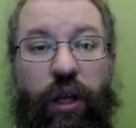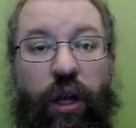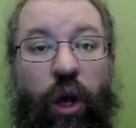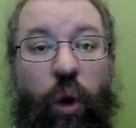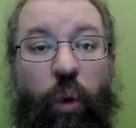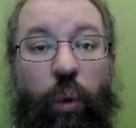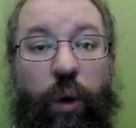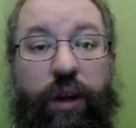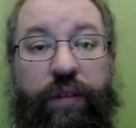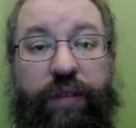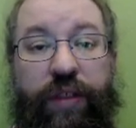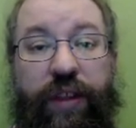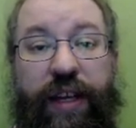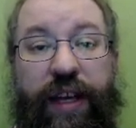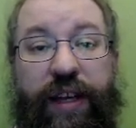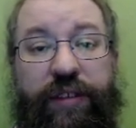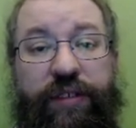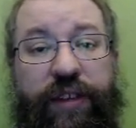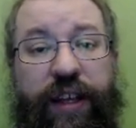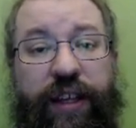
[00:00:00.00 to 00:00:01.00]
One of the
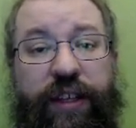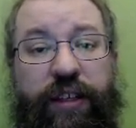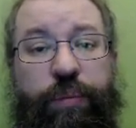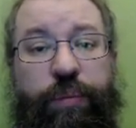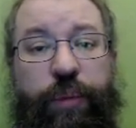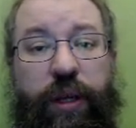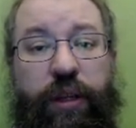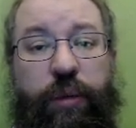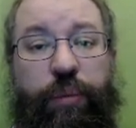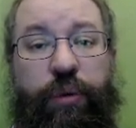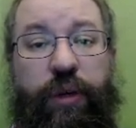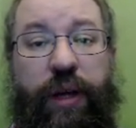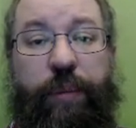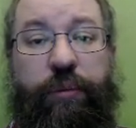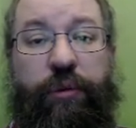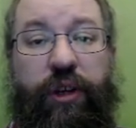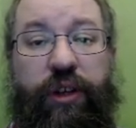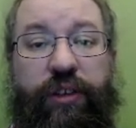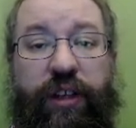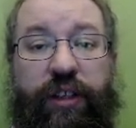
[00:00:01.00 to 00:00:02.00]
nice things about the
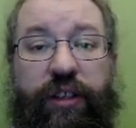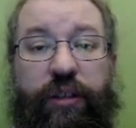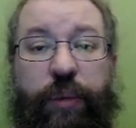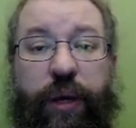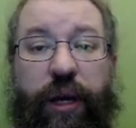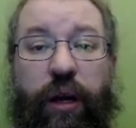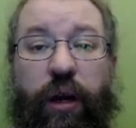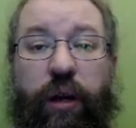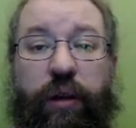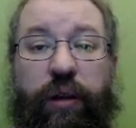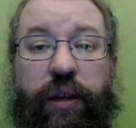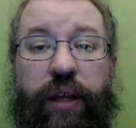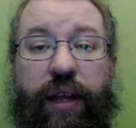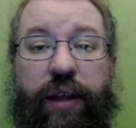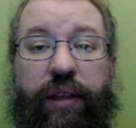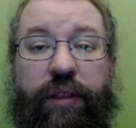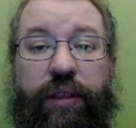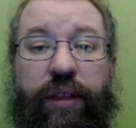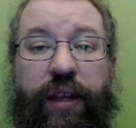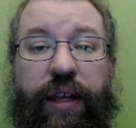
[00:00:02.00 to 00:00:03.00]
parameterization by arc
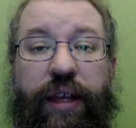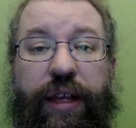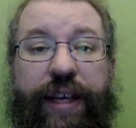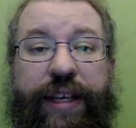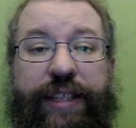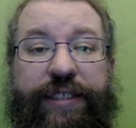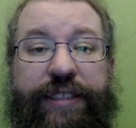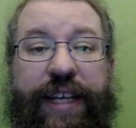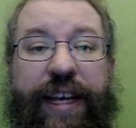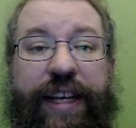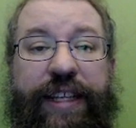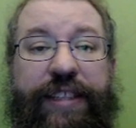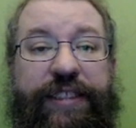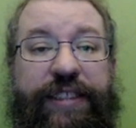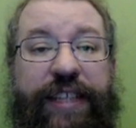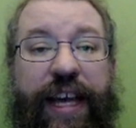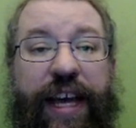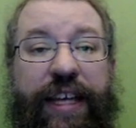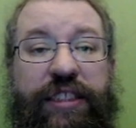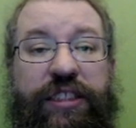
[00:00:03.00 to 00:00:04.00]
length is that its
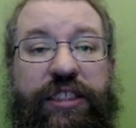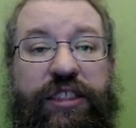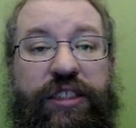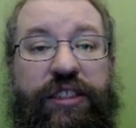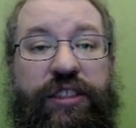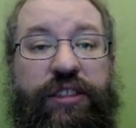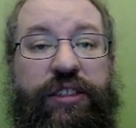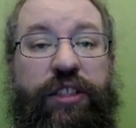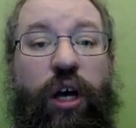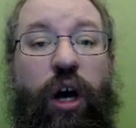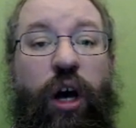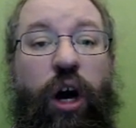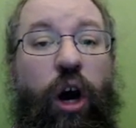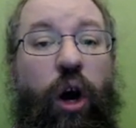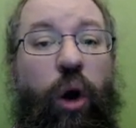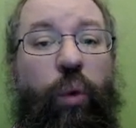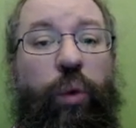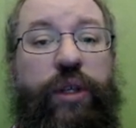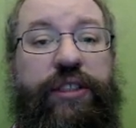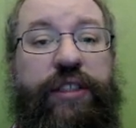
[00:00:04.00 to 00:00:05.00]
tangents
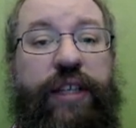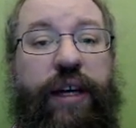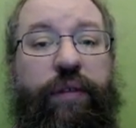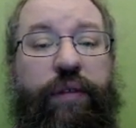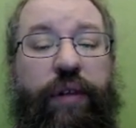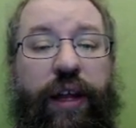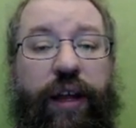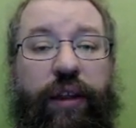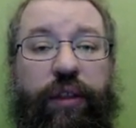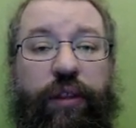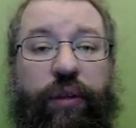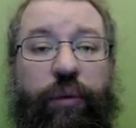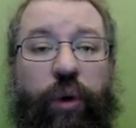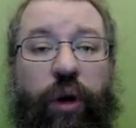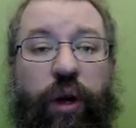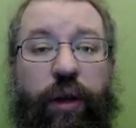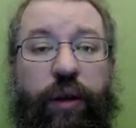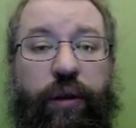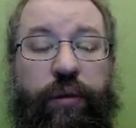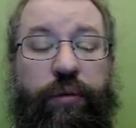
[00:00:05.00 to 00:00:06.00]
always have length
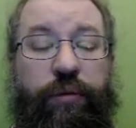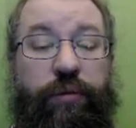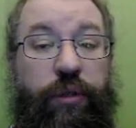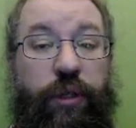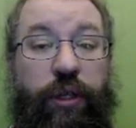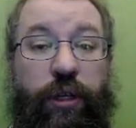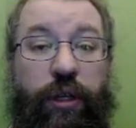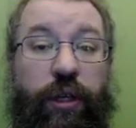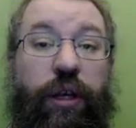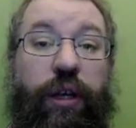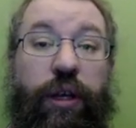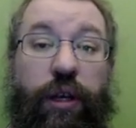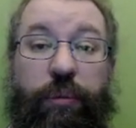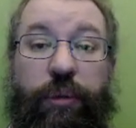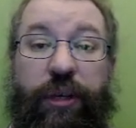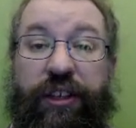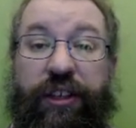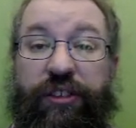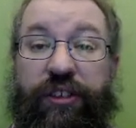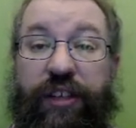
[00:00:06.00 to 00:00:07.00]
1,
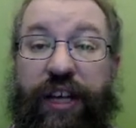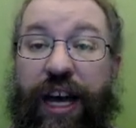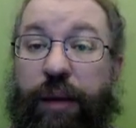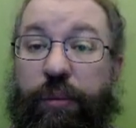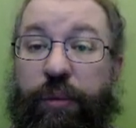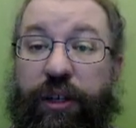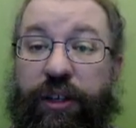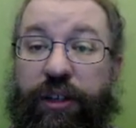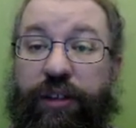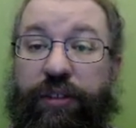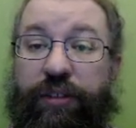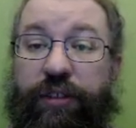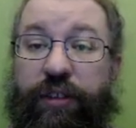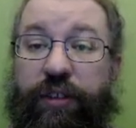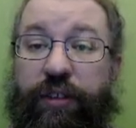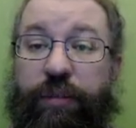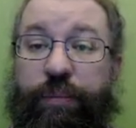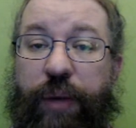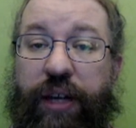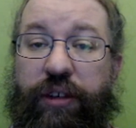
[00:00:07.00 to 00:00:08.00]
because time and
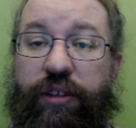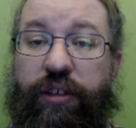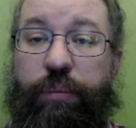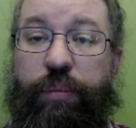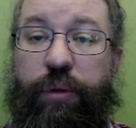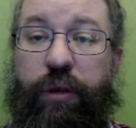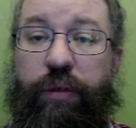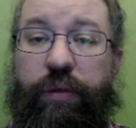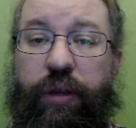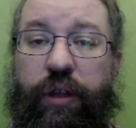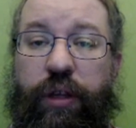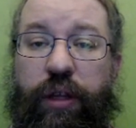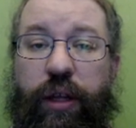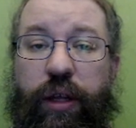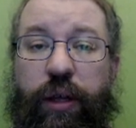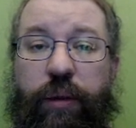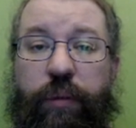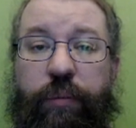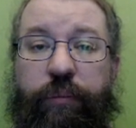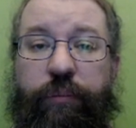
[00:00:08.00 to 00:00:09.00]
distance match up perfectly.
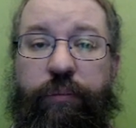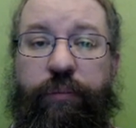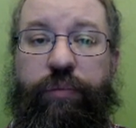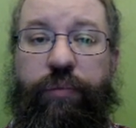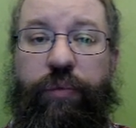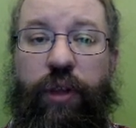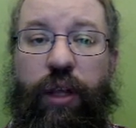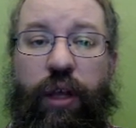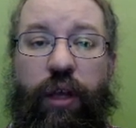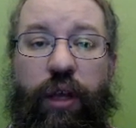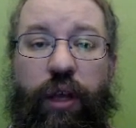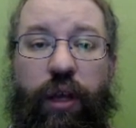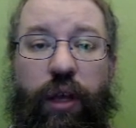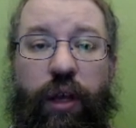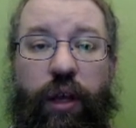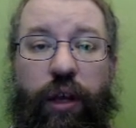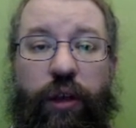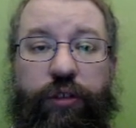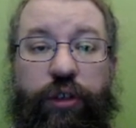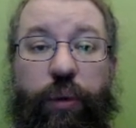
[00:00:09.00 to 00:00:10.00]

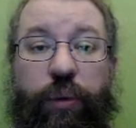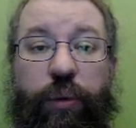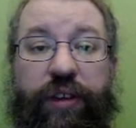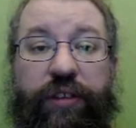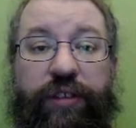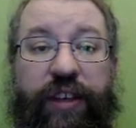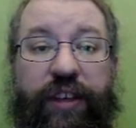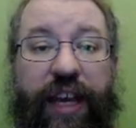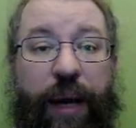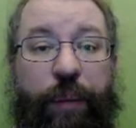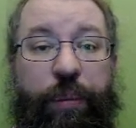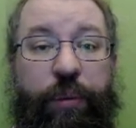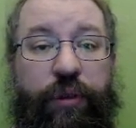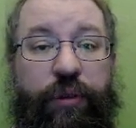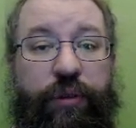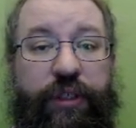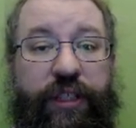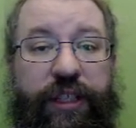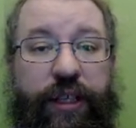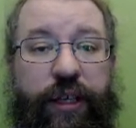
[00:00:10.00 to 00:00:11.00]
So this capital
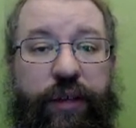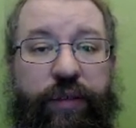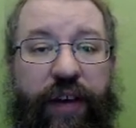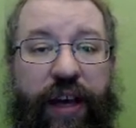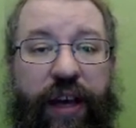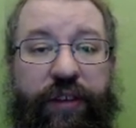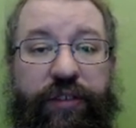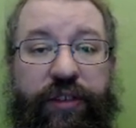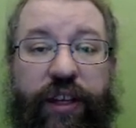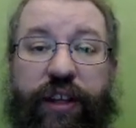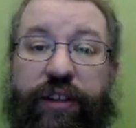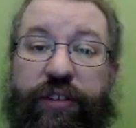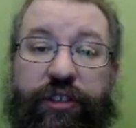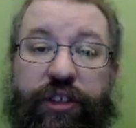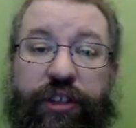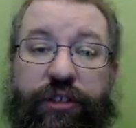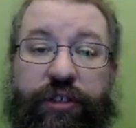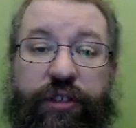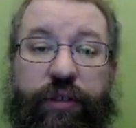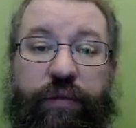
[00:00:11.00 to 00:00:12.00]
T of S is
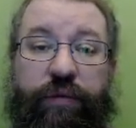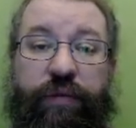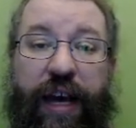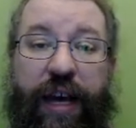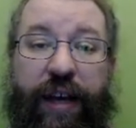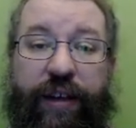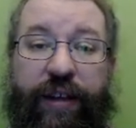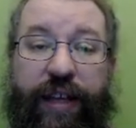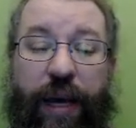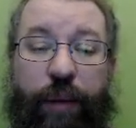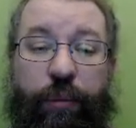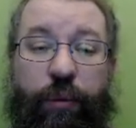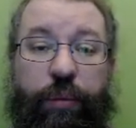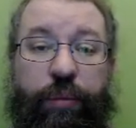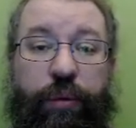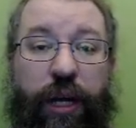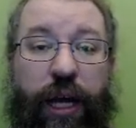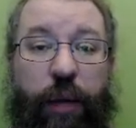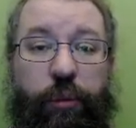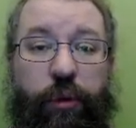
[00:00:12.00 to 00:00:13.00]
just in fact gamma
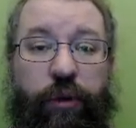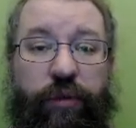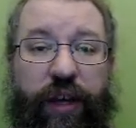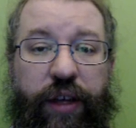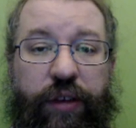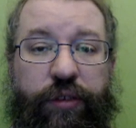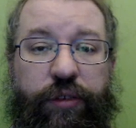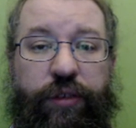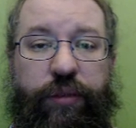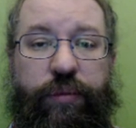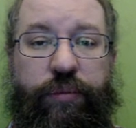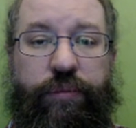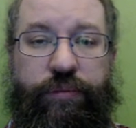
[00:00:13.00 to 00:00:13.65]
prime of S.